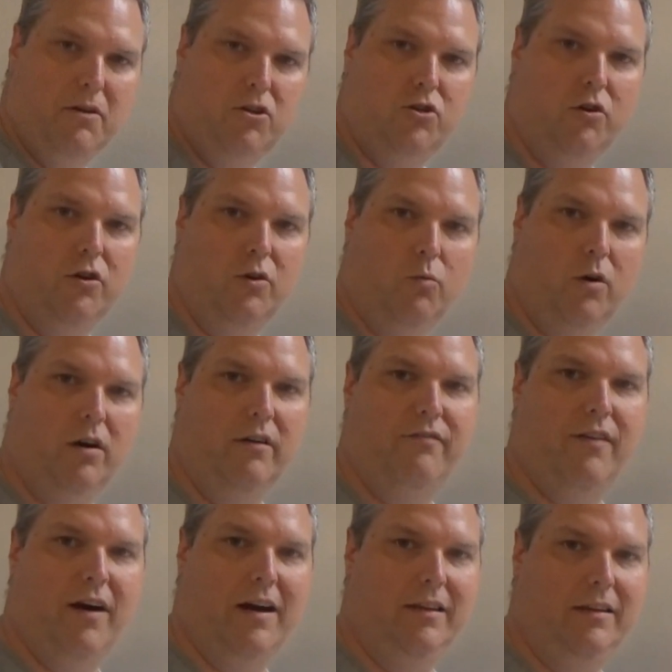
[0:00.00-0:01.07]
show you where to
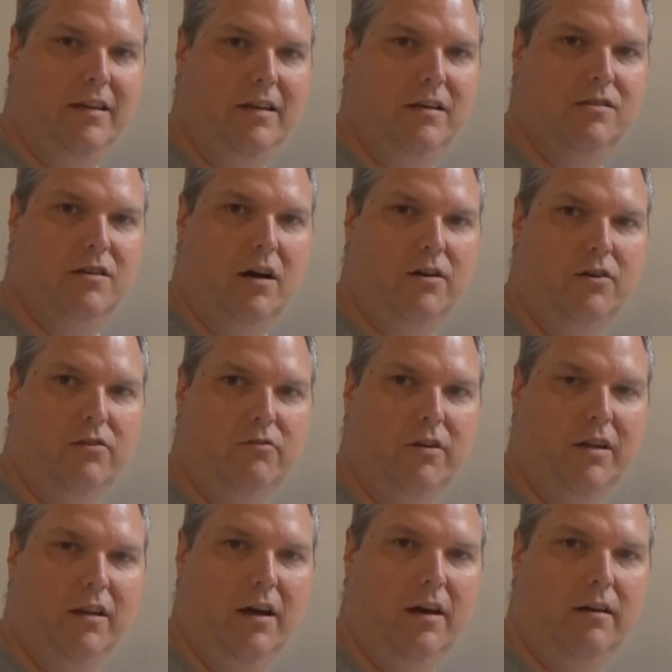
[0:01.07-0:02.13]
find these on your
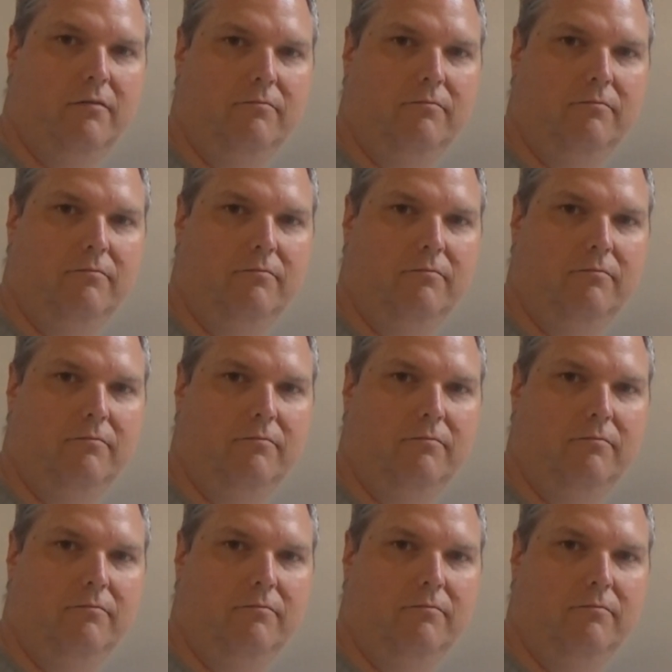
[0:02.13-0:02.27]
relay.